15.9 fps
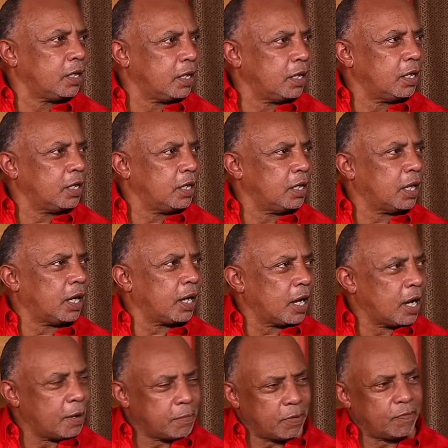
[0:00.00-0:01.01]
the
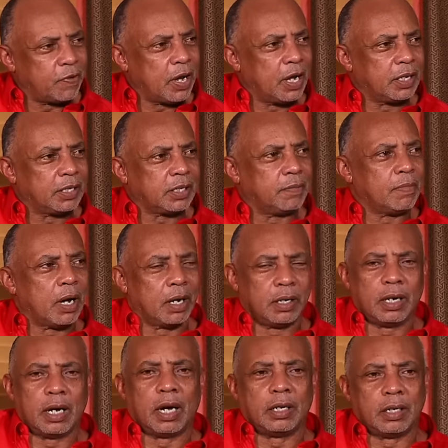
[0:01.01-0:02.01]
other amplifiers
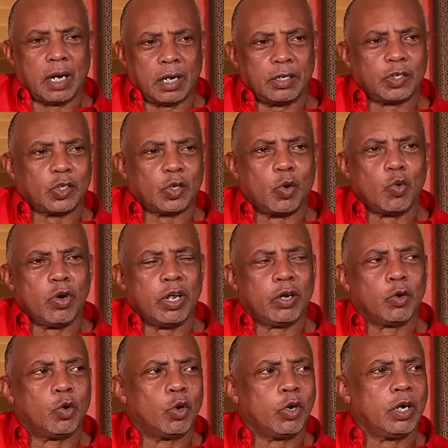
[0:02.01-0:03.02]
and
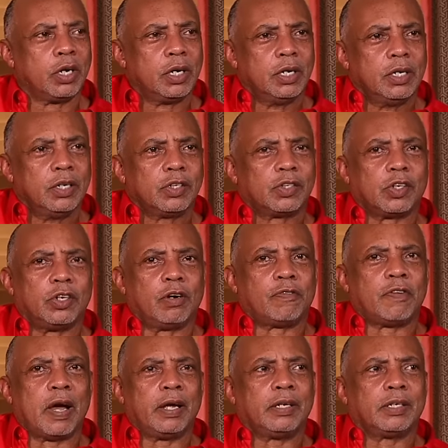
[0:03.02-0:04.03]
sounding good. So you
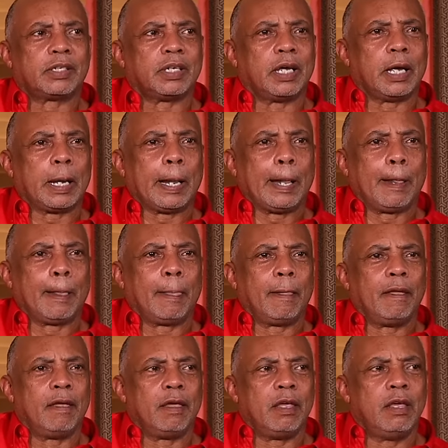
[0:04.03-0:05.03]
find, say,
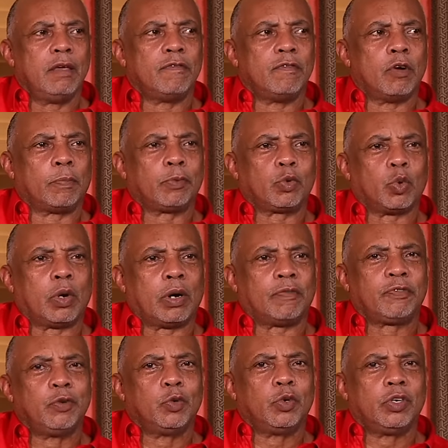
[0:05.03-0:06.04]
even up to a
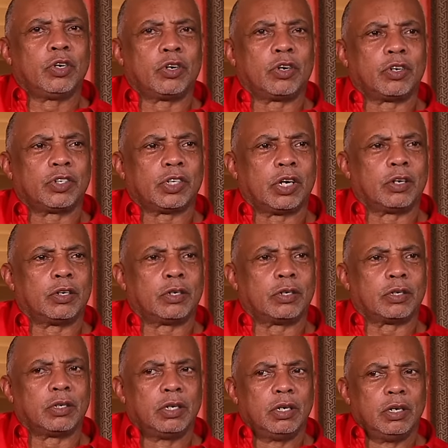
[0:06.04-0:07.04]
few years
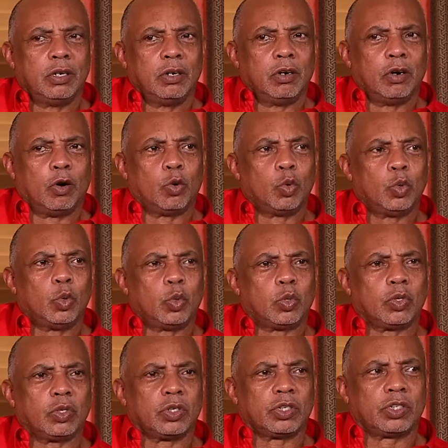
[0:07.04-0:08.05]
ago,
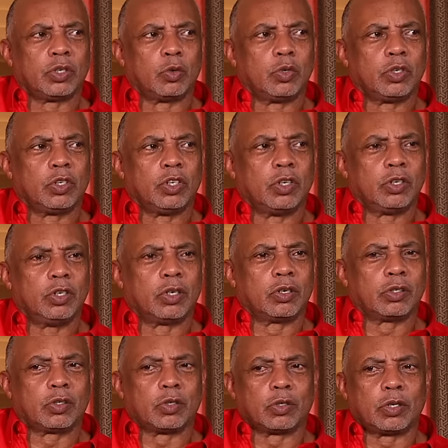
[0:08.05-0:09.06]
how sound, you
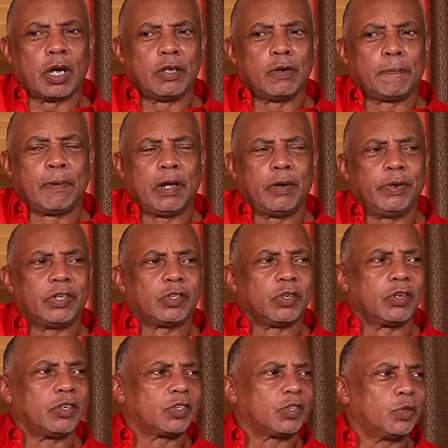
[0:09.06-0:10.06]
go to and you play with
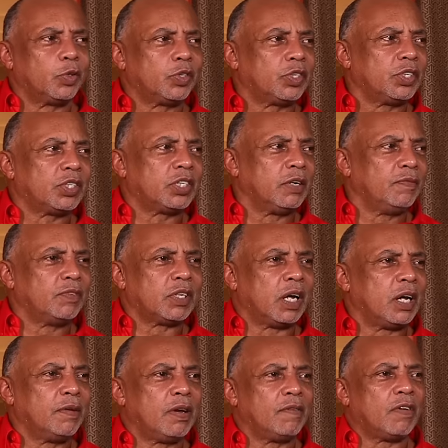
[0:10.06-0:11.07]
certain sound systems
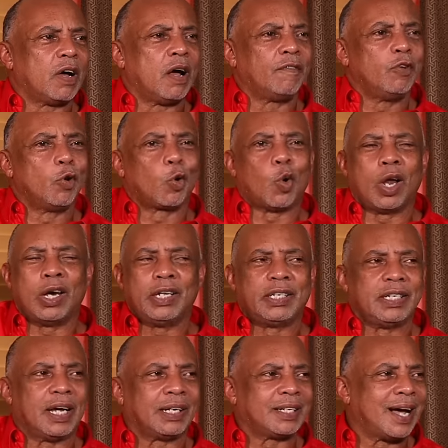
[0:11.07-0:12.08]
and they never have no
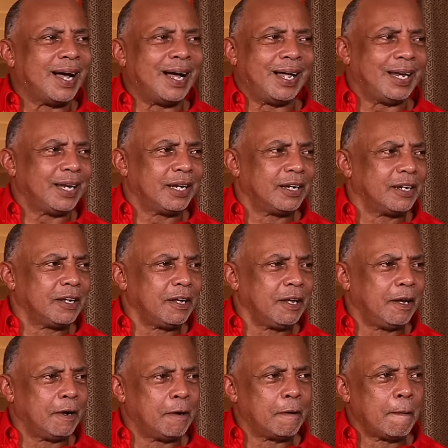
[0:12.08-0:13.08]
quality at all,
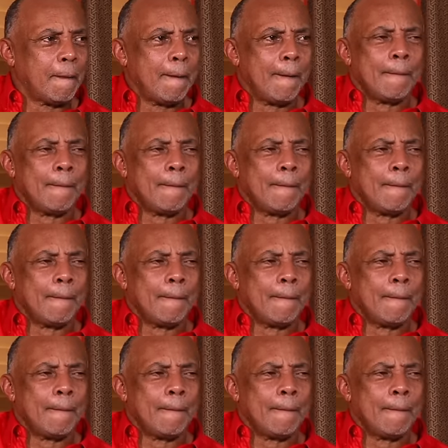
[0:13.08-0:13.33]
you know,